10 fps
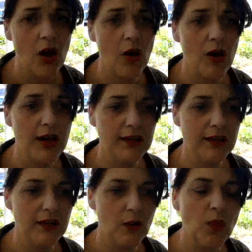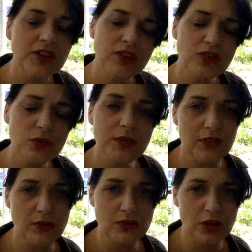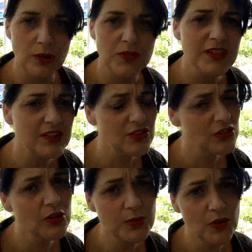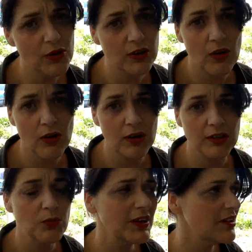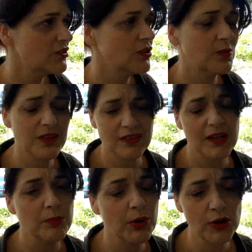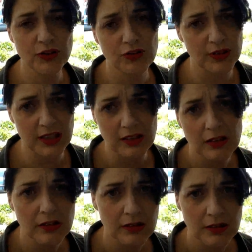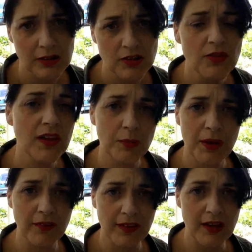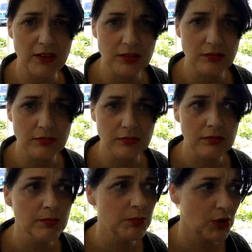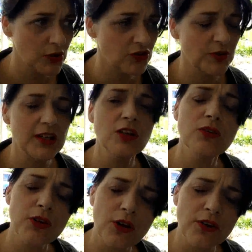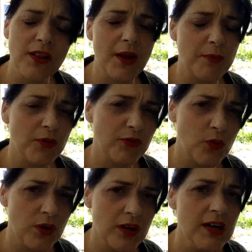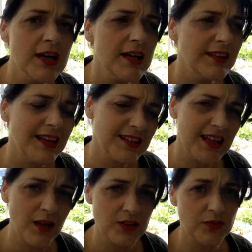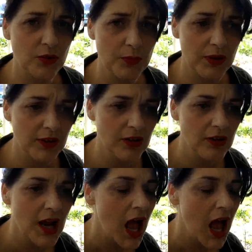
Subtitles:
on what to do with those terms, because the terms aren't hard. One of the terms is like perjury. So think about that. Perjury. You've heard that before. That sounds familiar.